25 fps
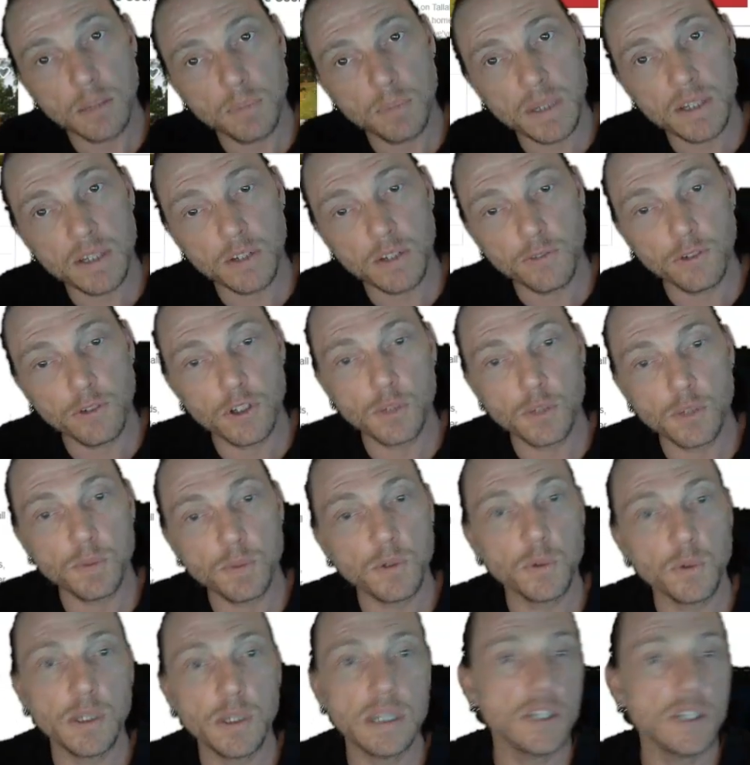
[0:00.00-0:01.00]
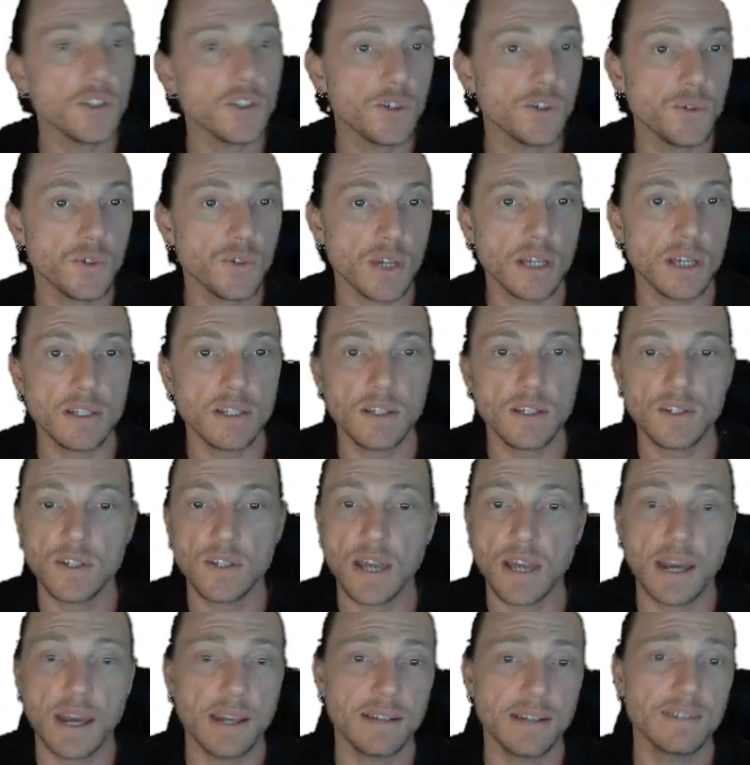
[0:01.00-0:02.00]
the big difference between these two sites is
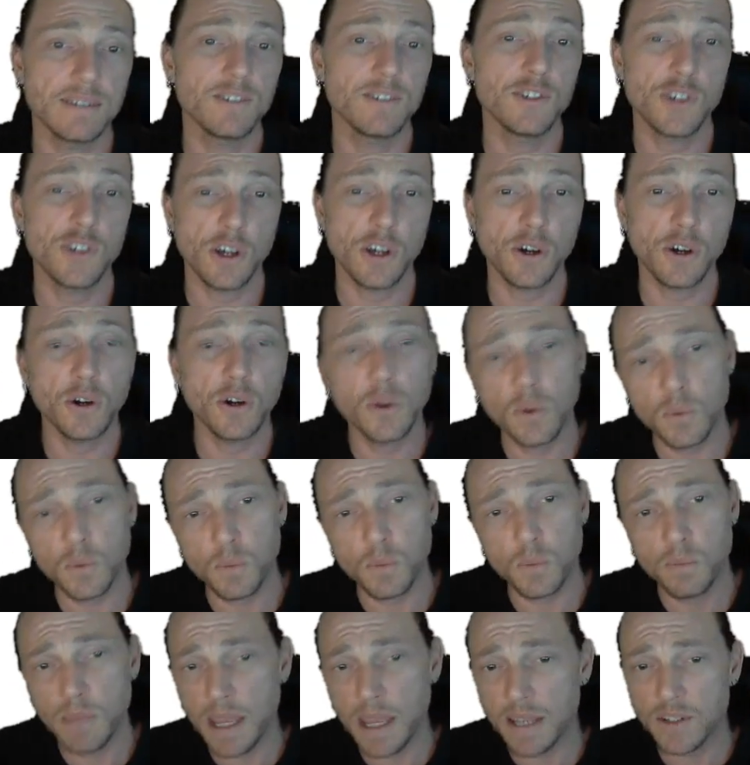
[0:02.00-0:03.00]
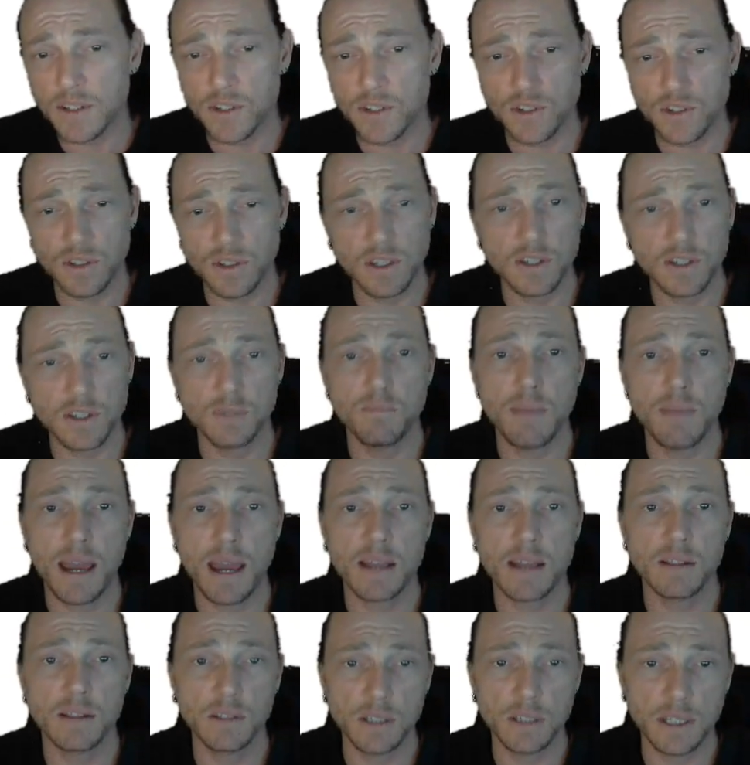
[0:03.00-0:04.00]
that Joe makes this
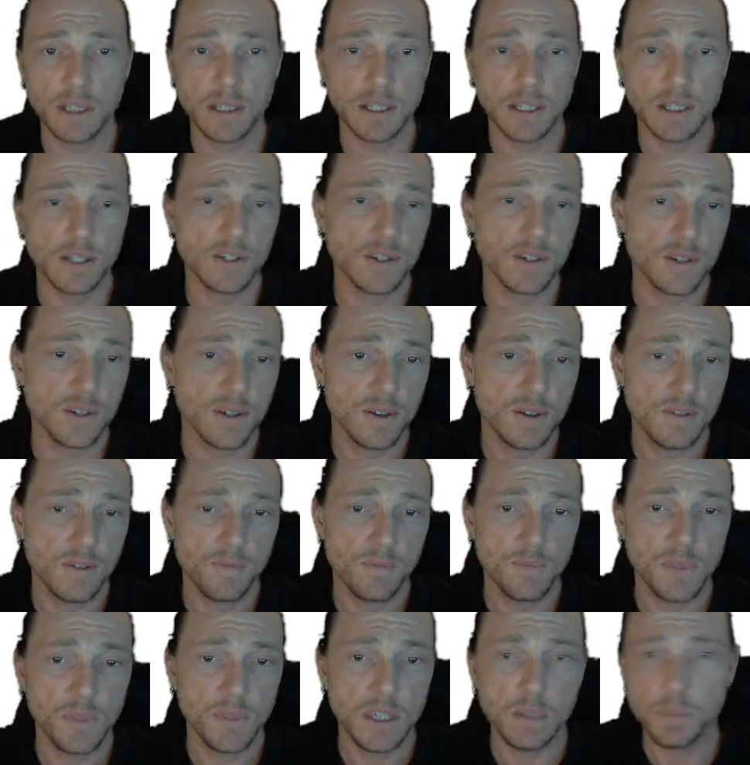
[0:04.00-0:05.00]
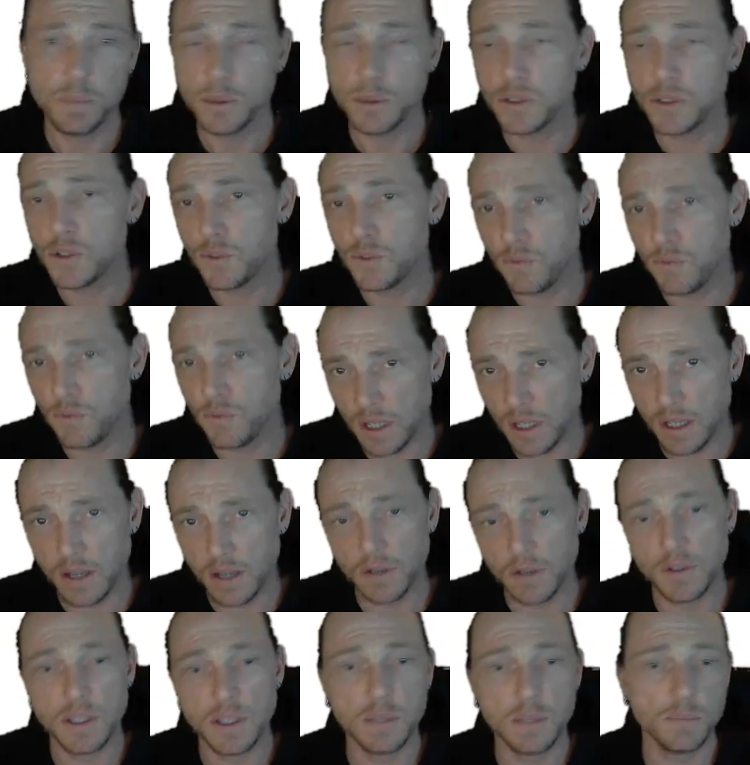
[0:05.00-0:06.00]
map. Look at this. He puts
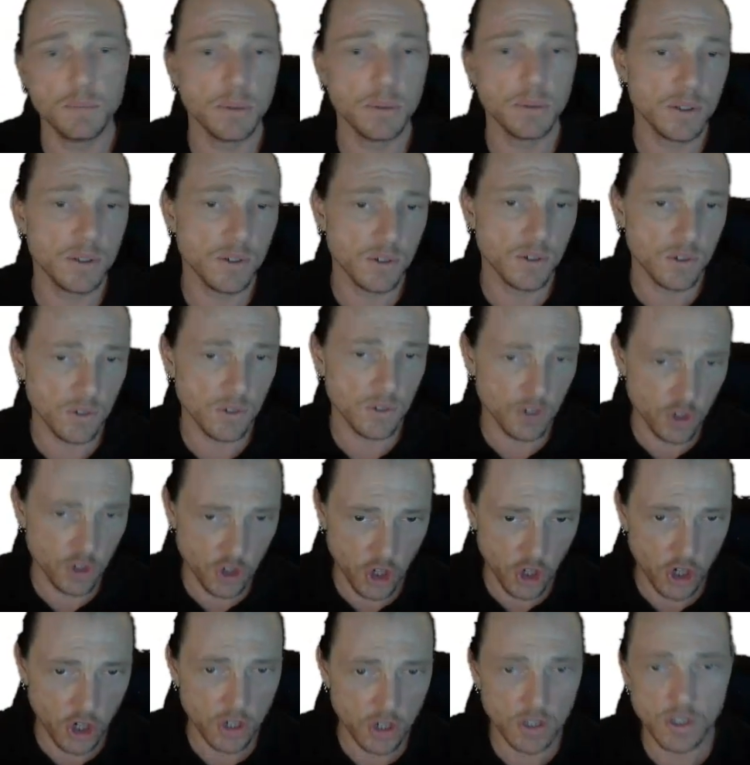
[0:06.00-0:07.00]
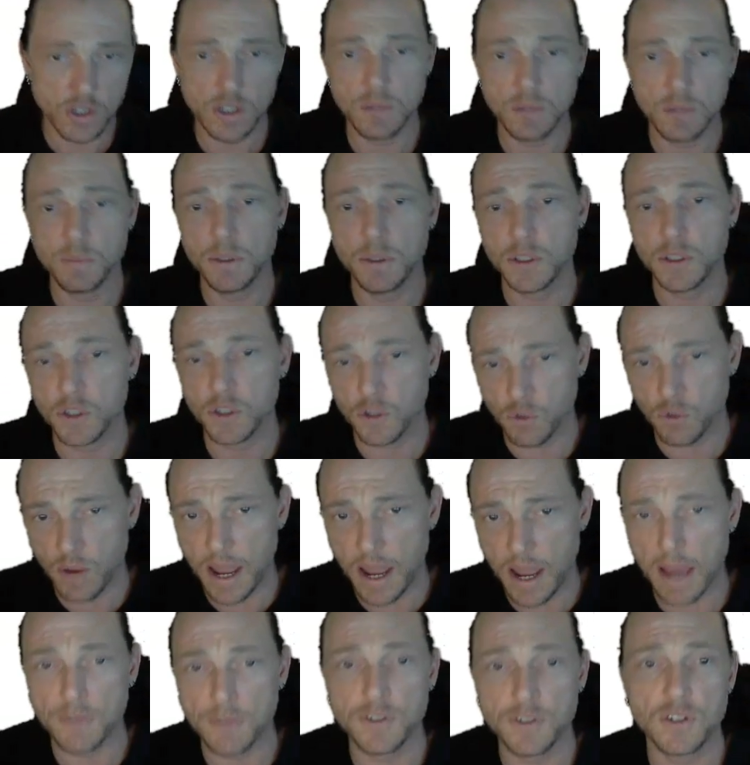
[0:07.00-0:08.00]
video, he puts charts, he puts
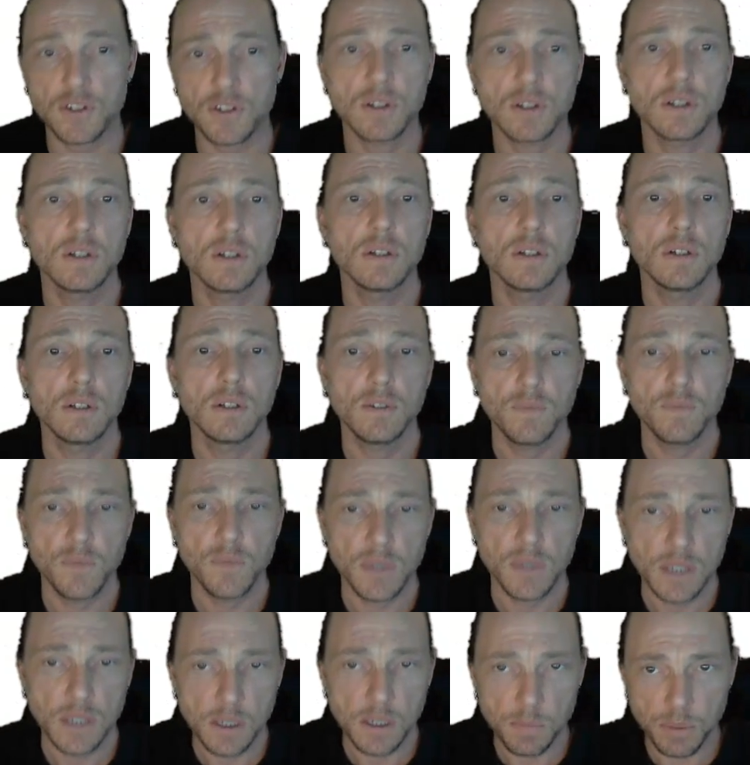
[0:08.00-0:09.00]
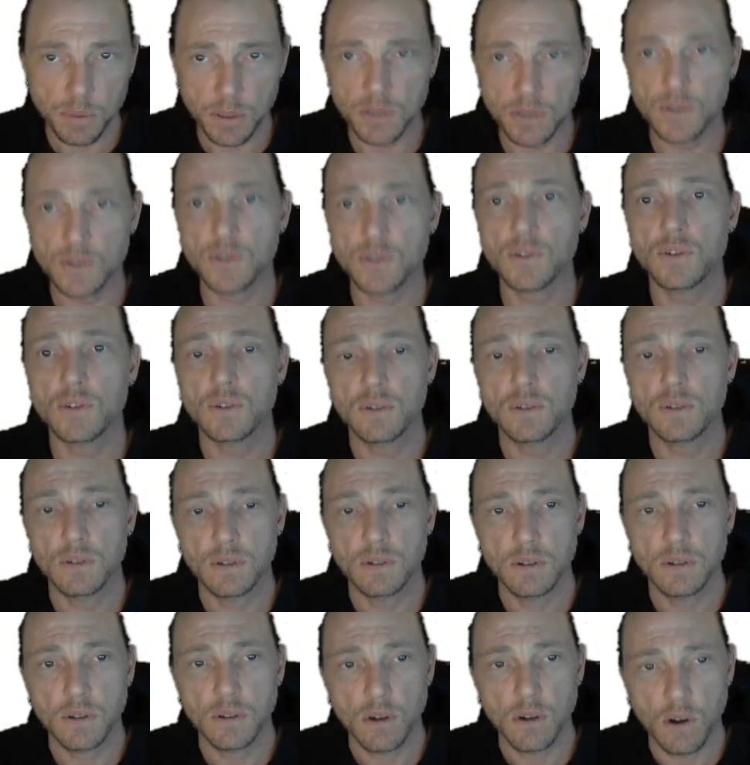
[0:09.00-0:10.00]
graphs, he puts
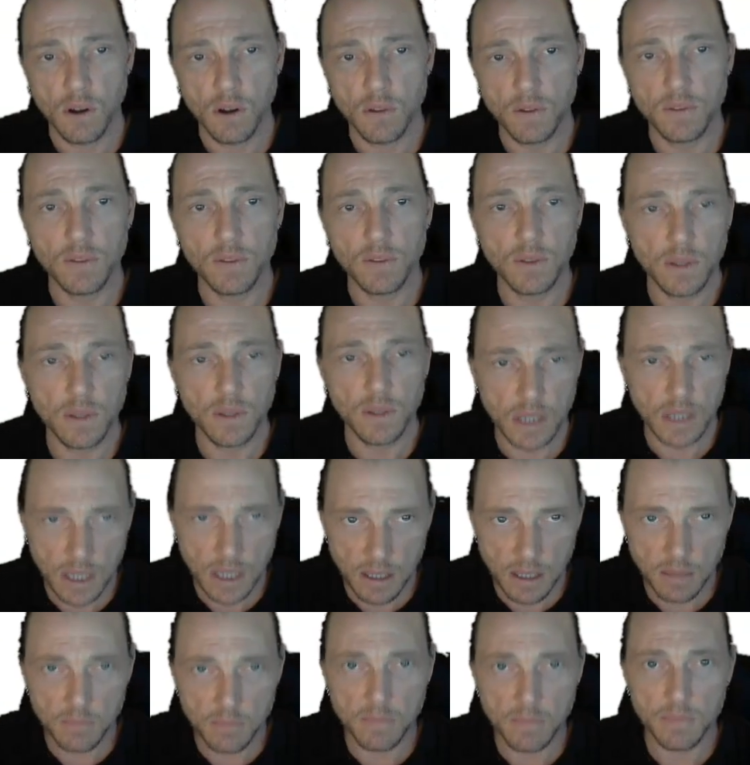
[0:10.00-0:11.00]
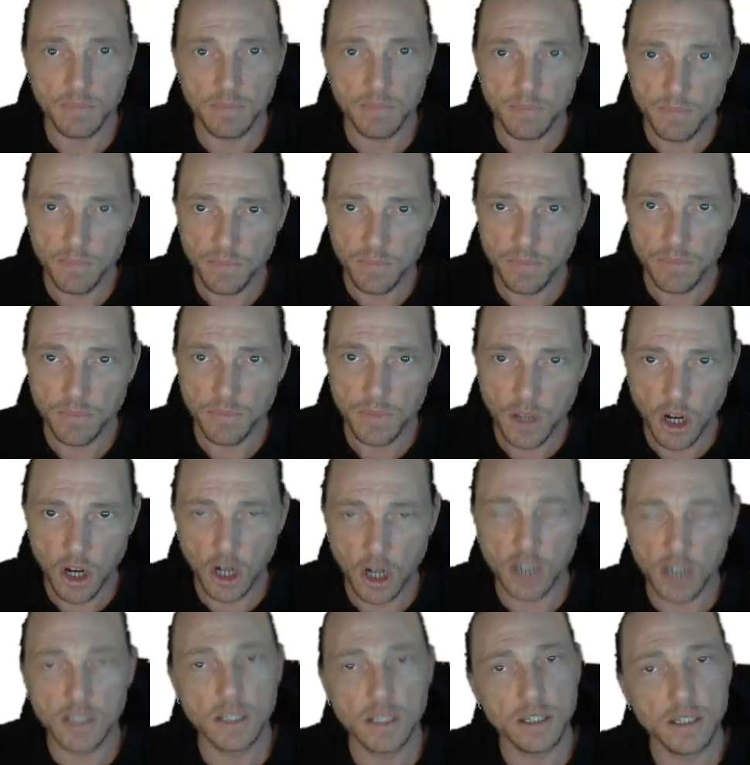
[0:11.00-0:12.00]
him
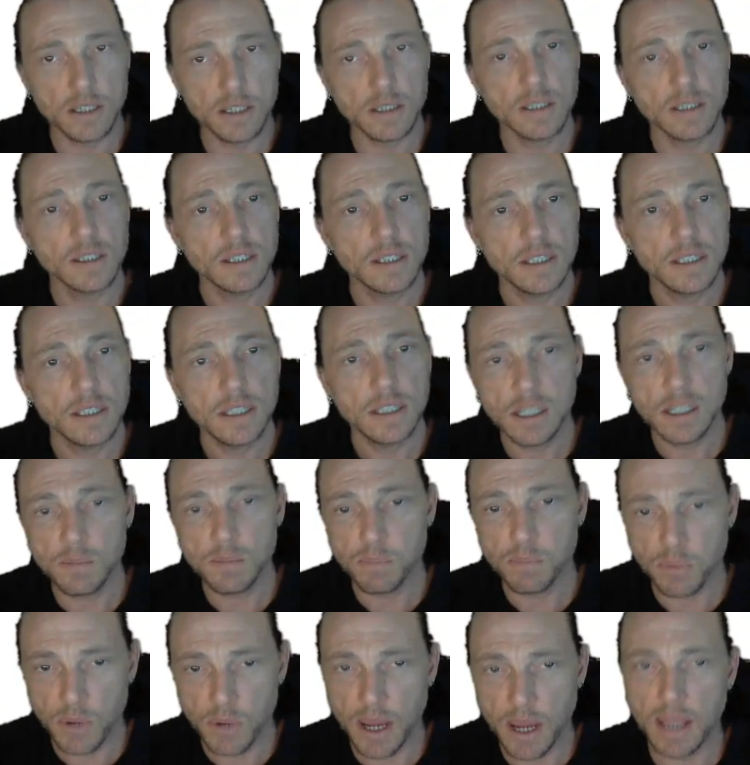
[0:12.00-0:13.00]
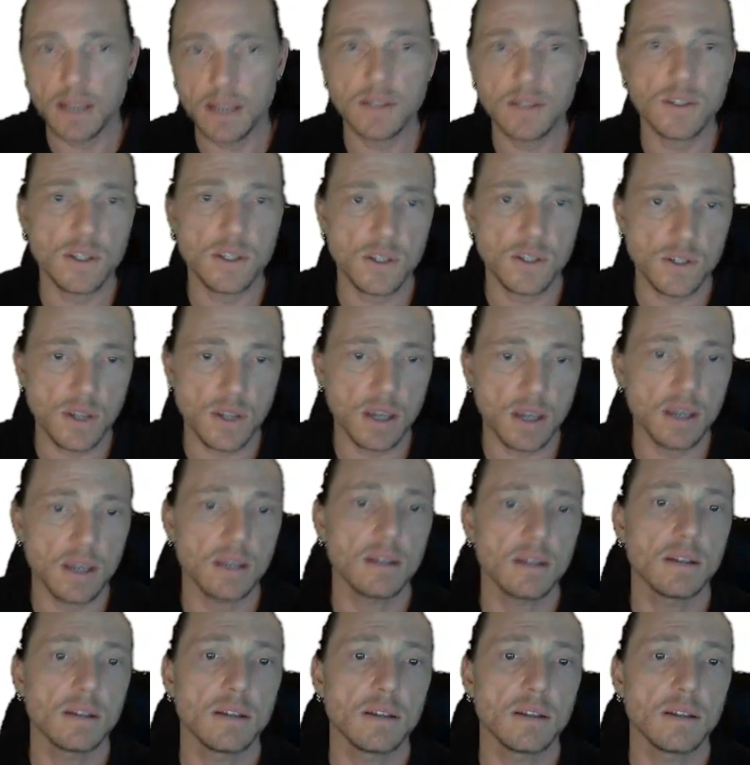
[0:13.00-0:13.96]
on here. He brands the site.